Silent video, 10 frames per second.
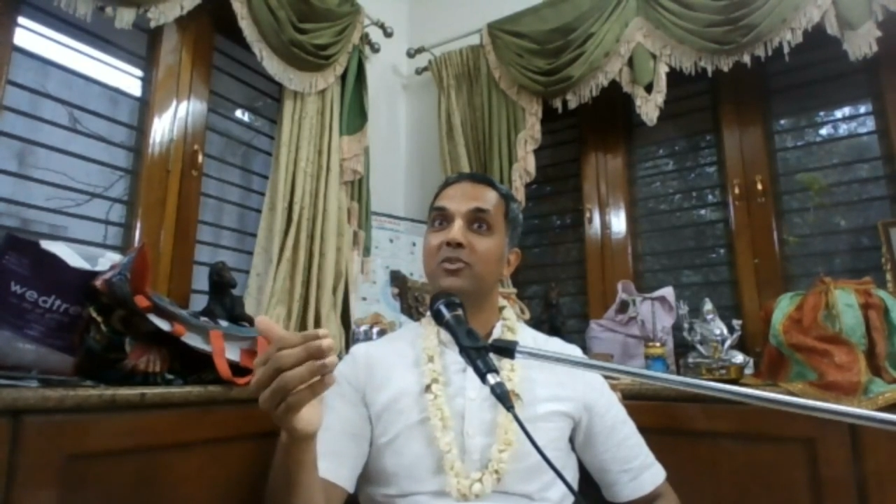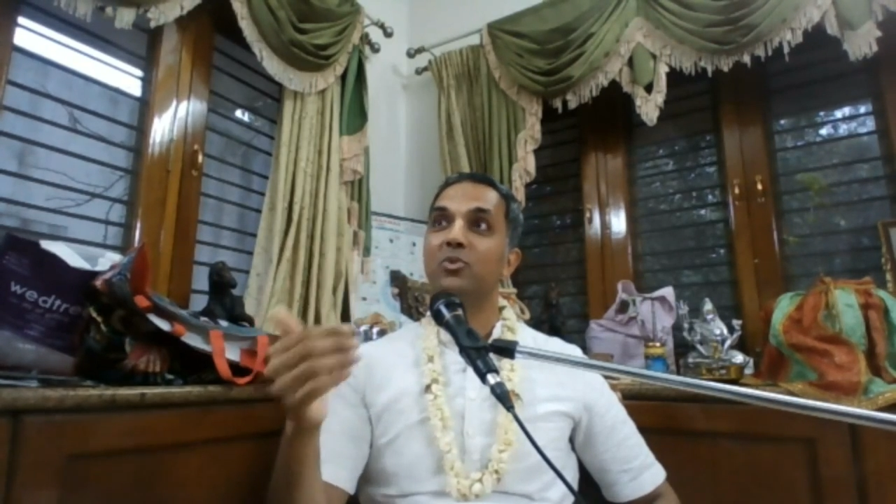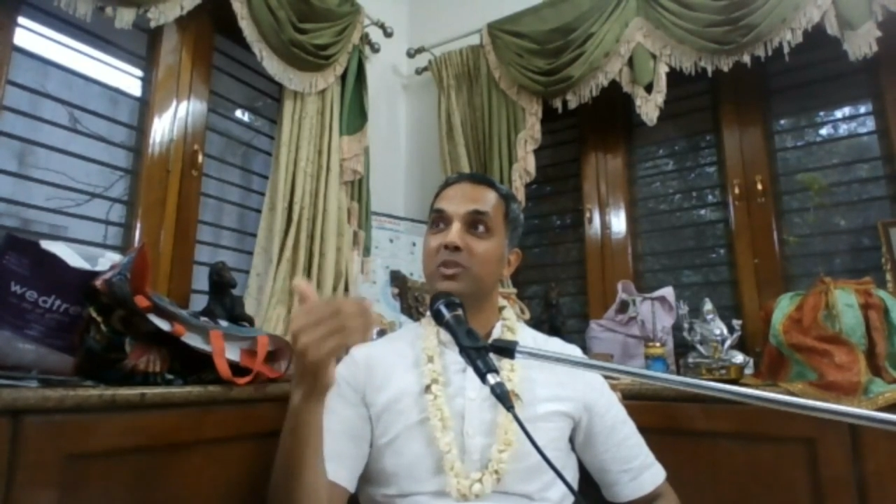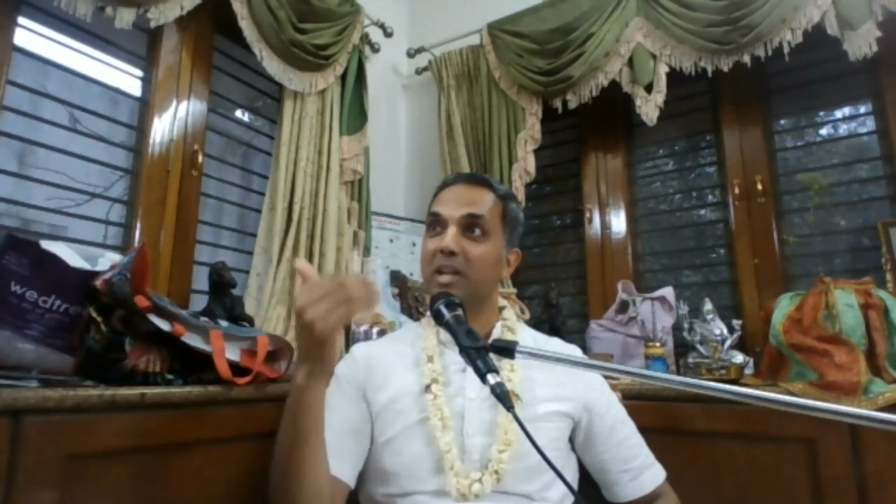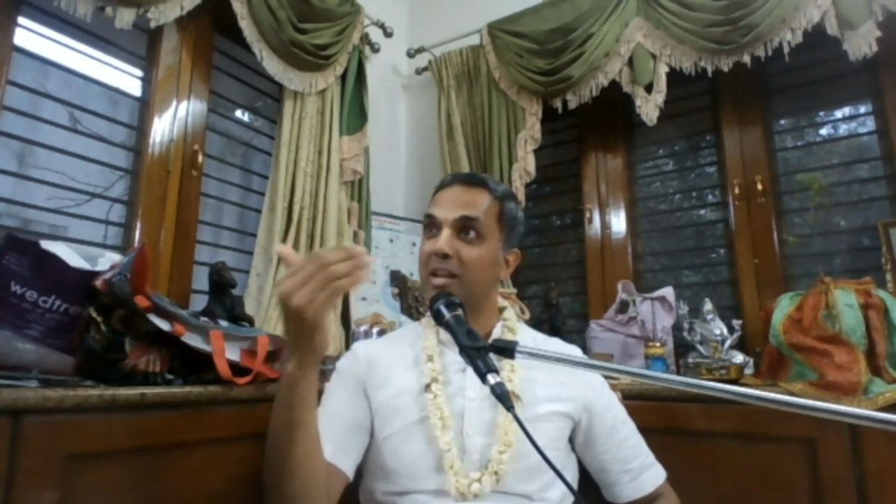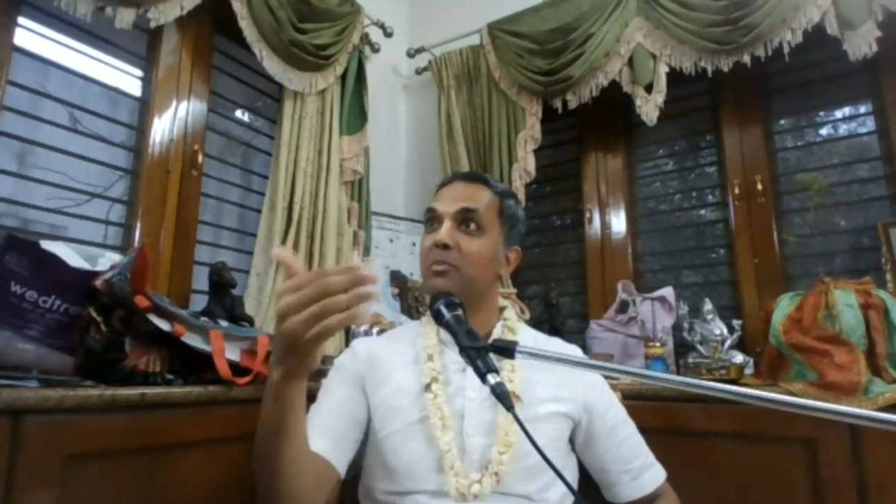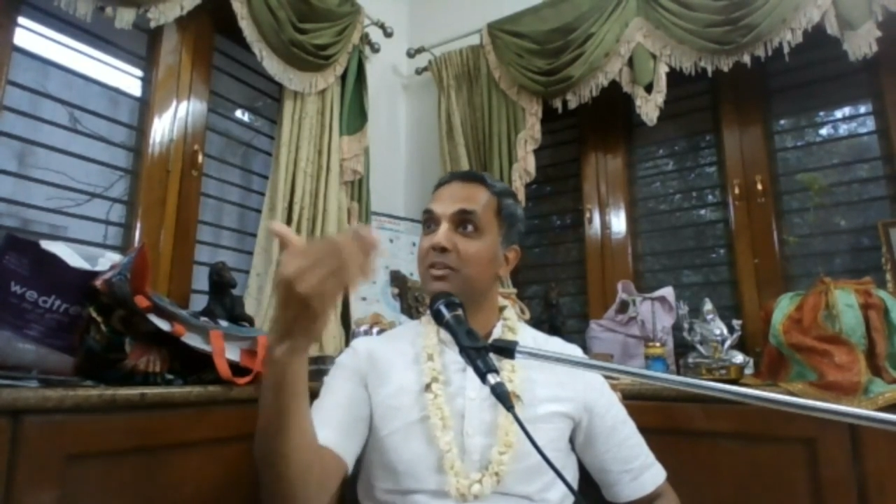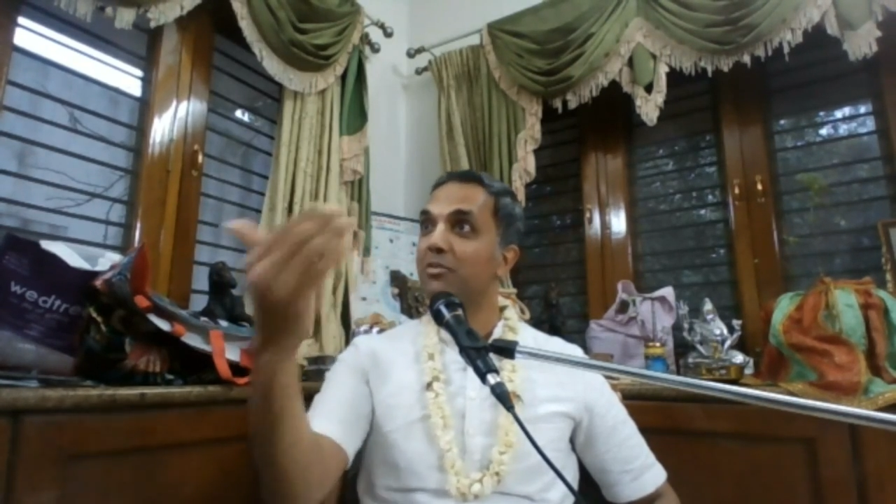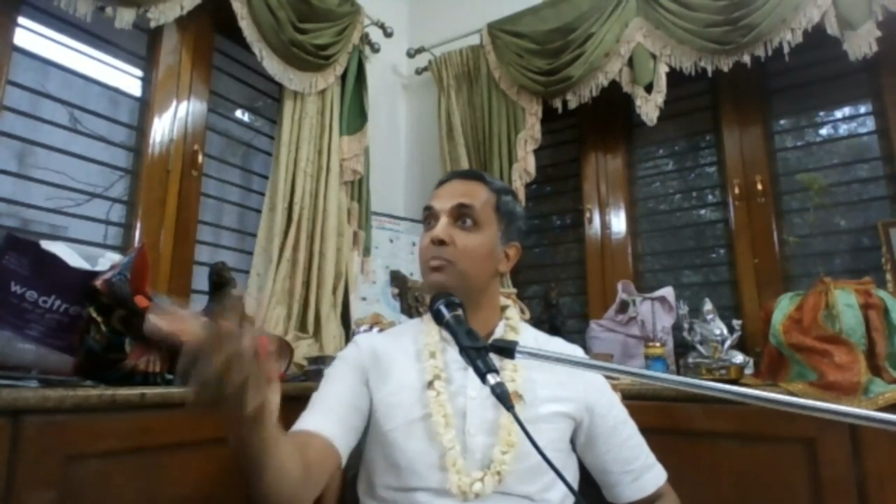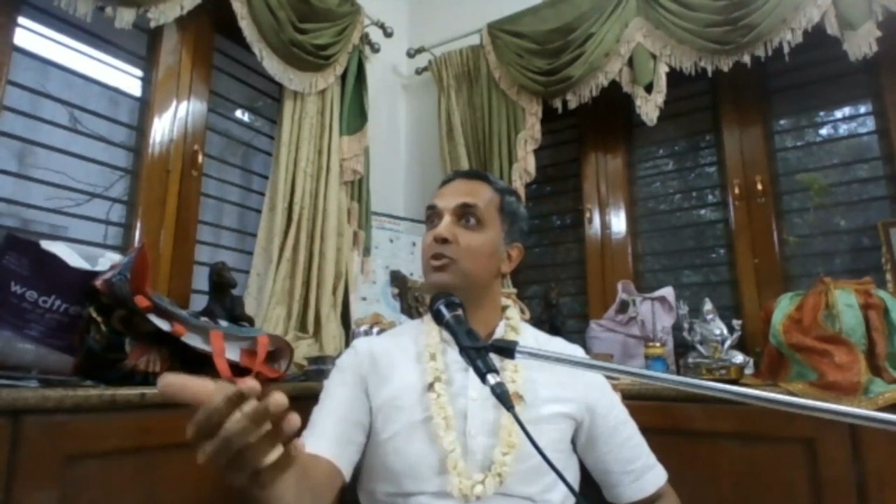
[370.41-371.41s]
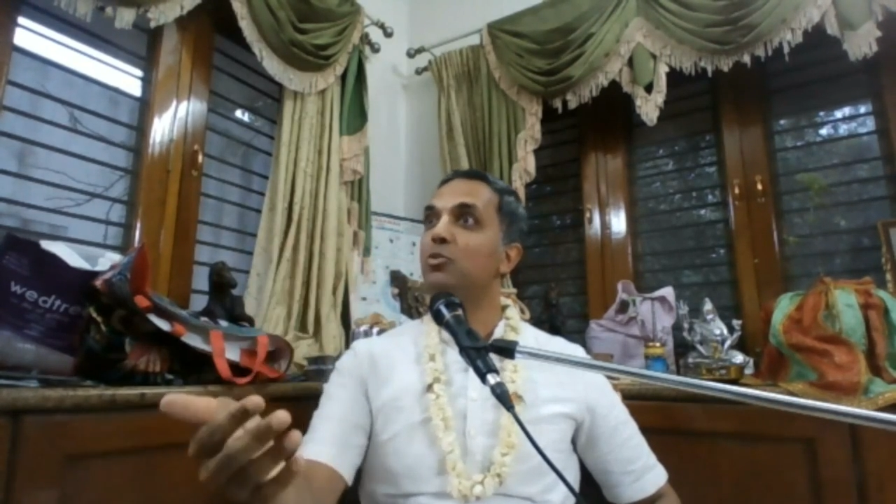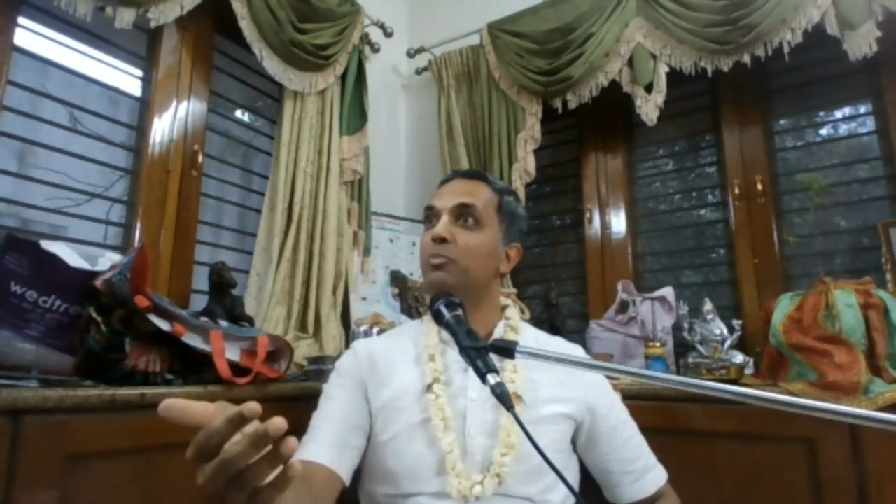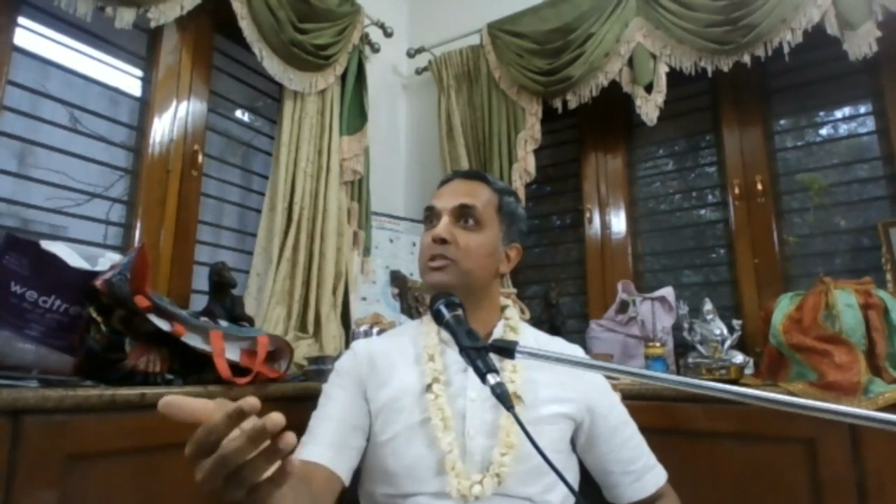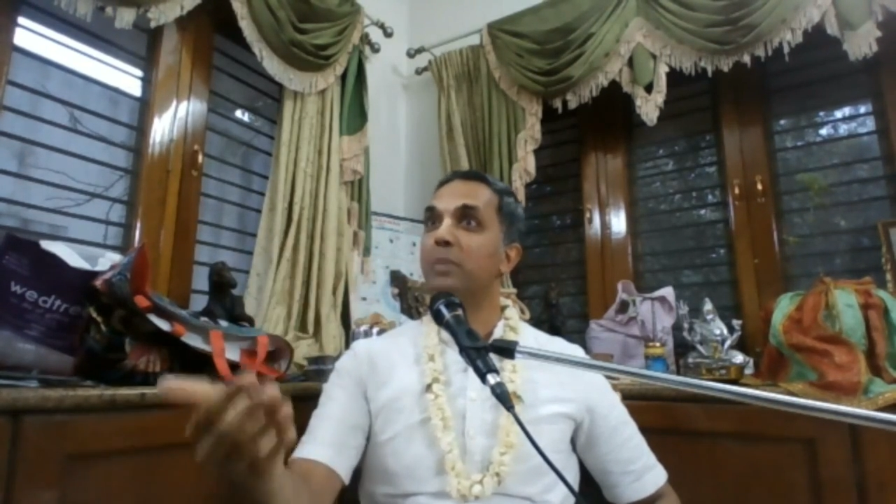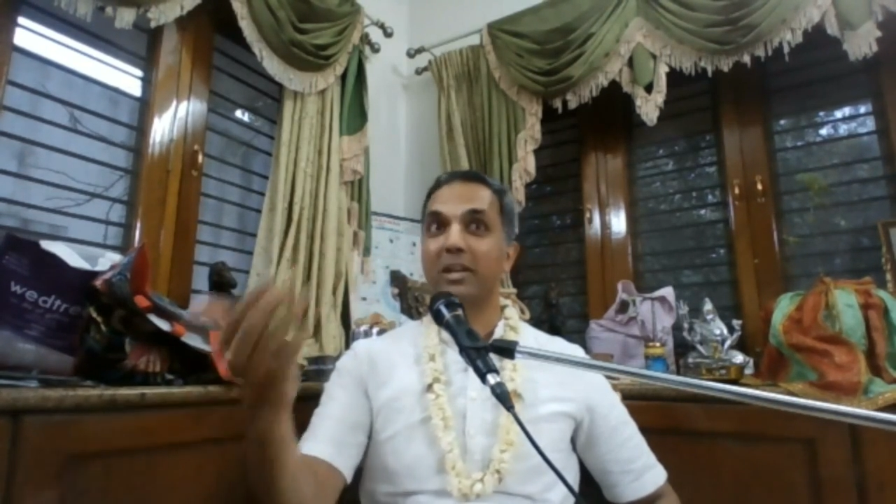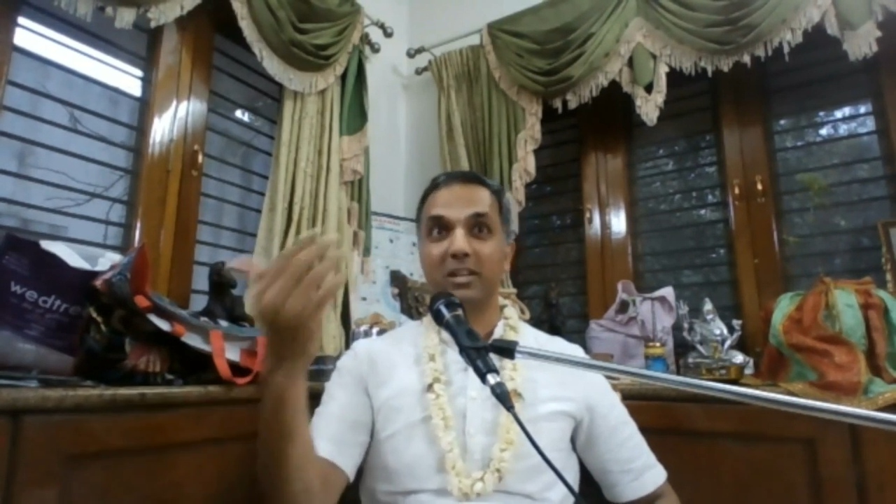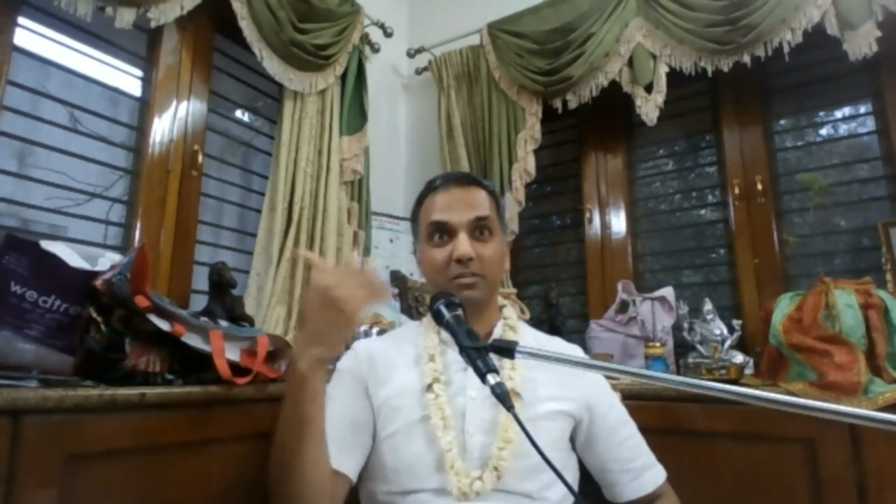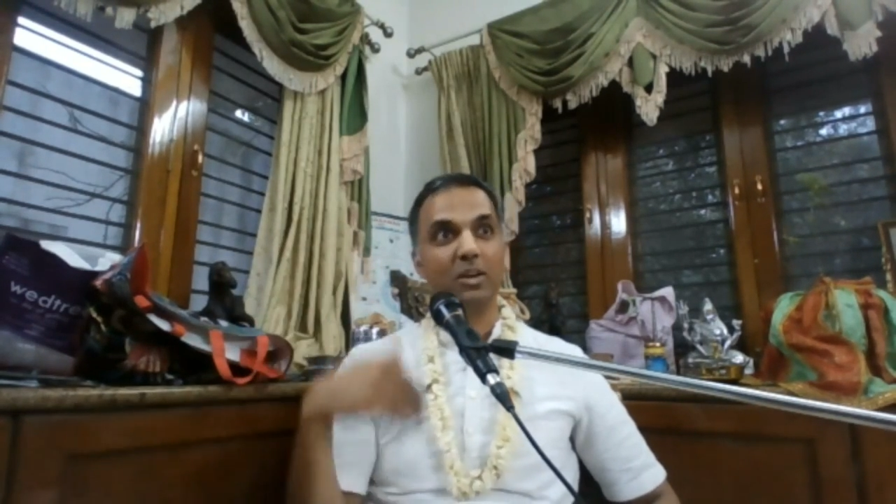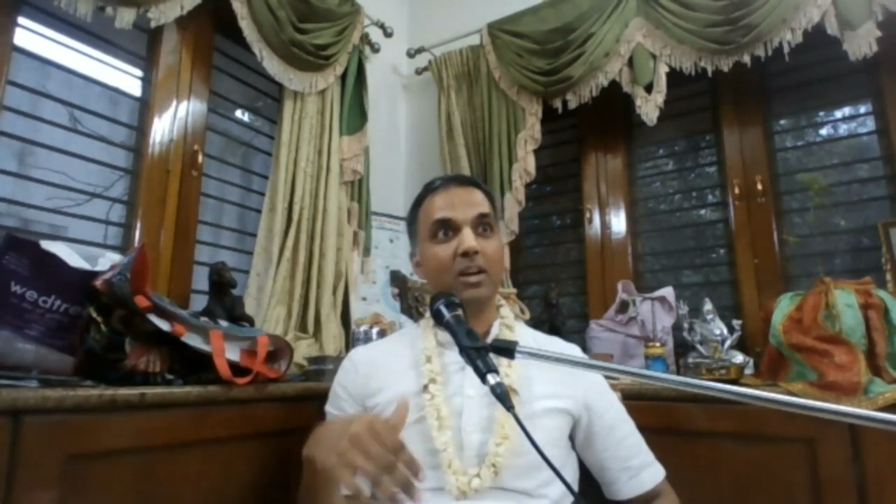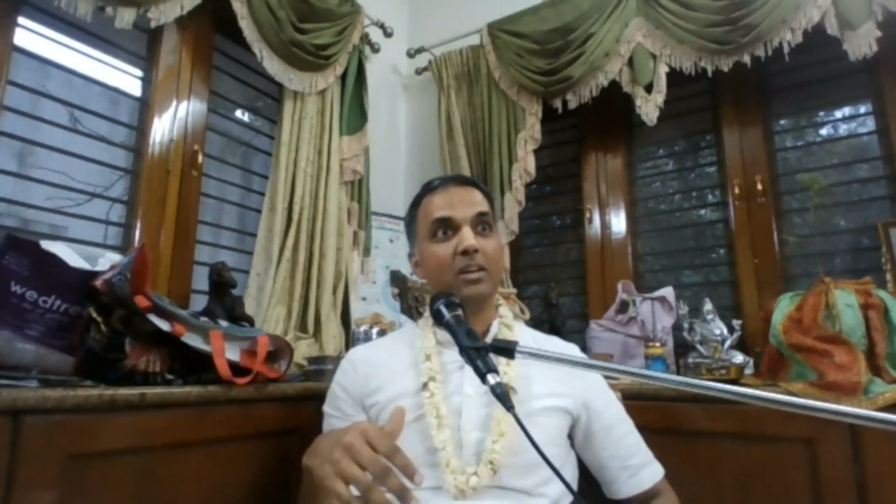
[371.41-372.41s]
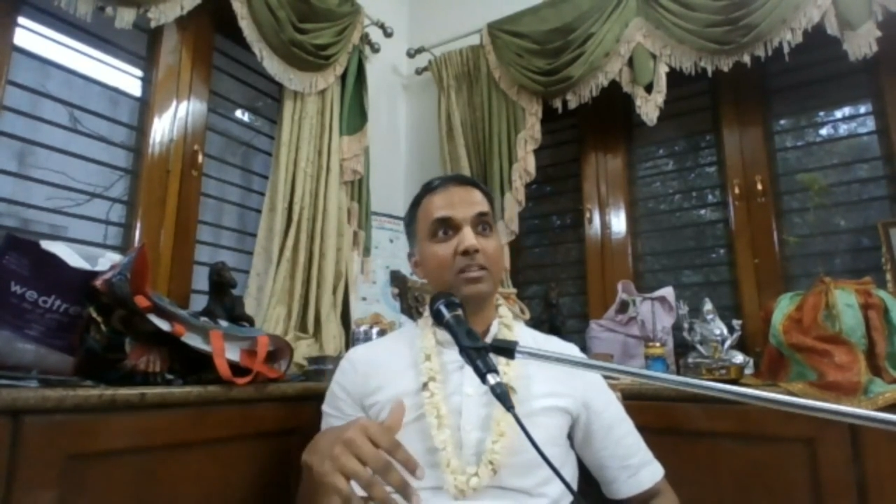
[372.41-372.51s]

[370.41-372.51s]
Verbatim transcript: you tell him, give him a new perspective,